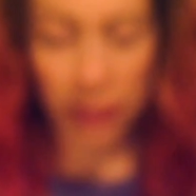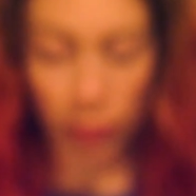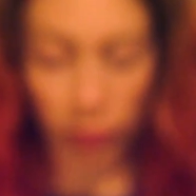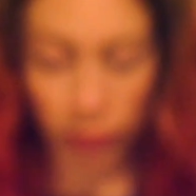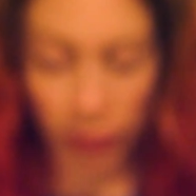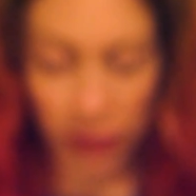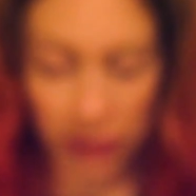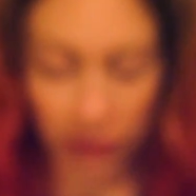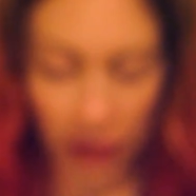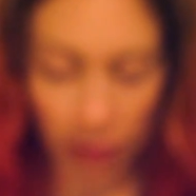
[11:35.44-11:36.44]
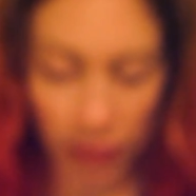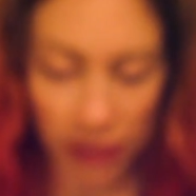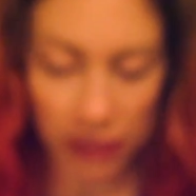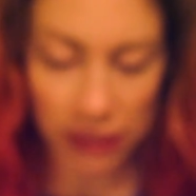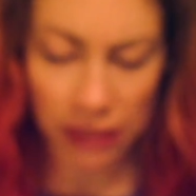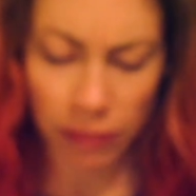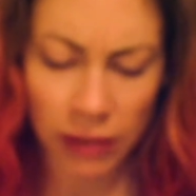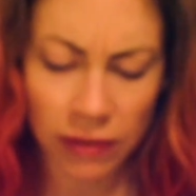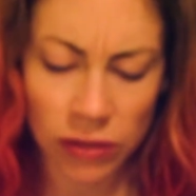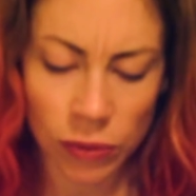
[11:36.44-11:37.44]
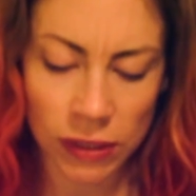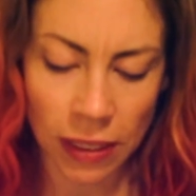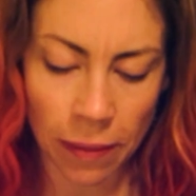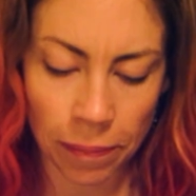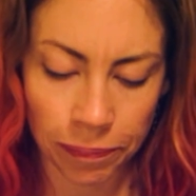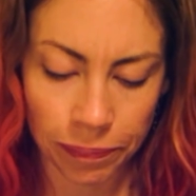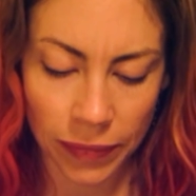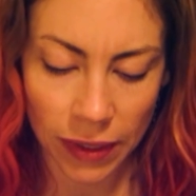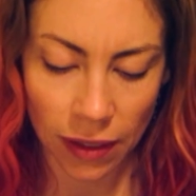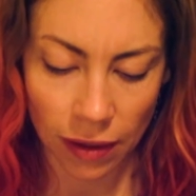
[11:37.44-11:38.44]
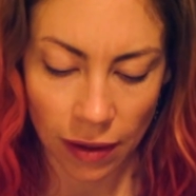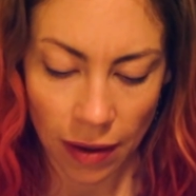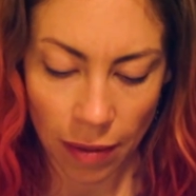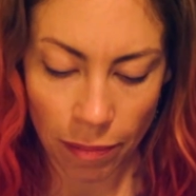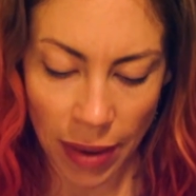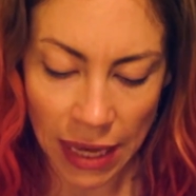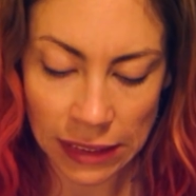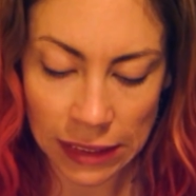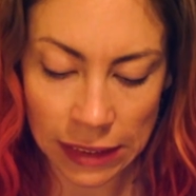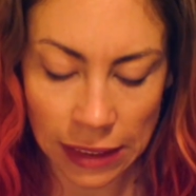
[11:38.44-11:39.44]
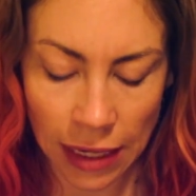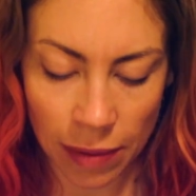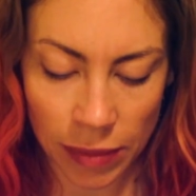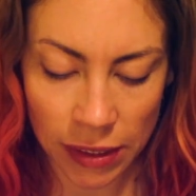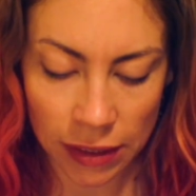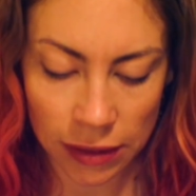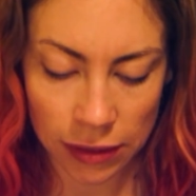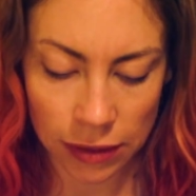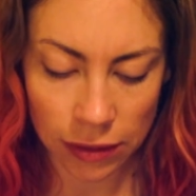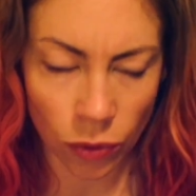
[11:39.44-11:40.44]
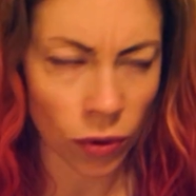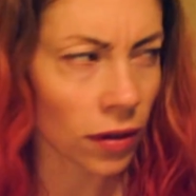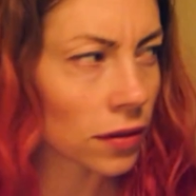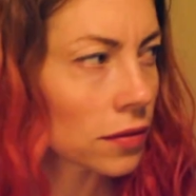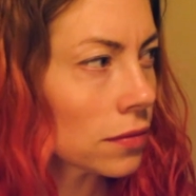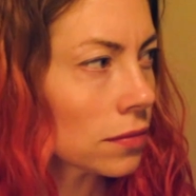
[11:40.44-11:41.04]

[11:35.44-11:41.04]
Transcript: tumbled piece of amethyst. I believe this was banded amethyst, or